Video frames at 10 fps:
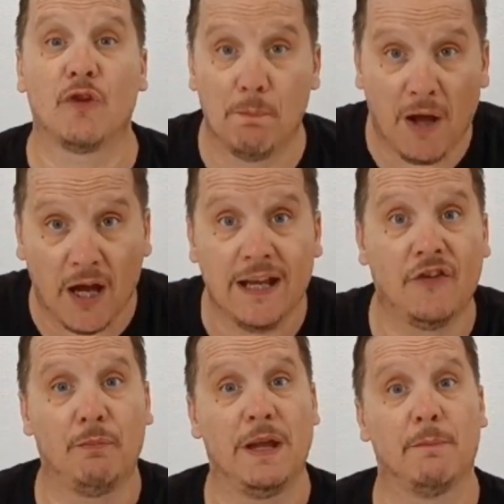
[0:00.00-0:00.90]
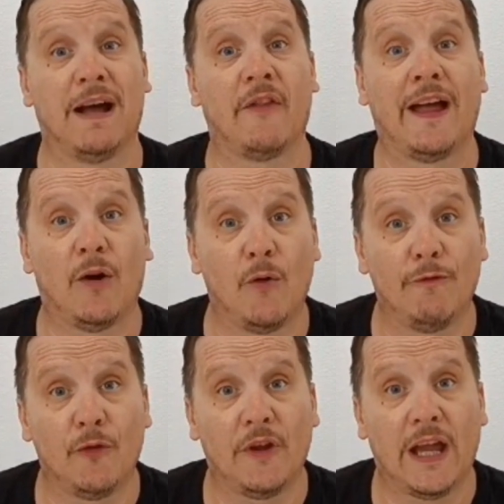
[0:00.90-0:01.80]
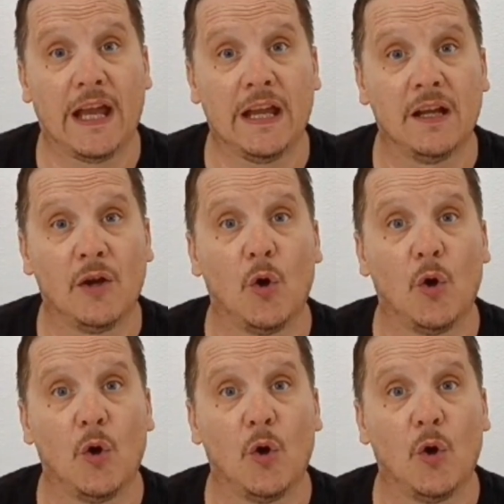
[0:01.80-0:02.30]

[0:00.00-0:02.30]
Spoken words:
remind me about that awful day,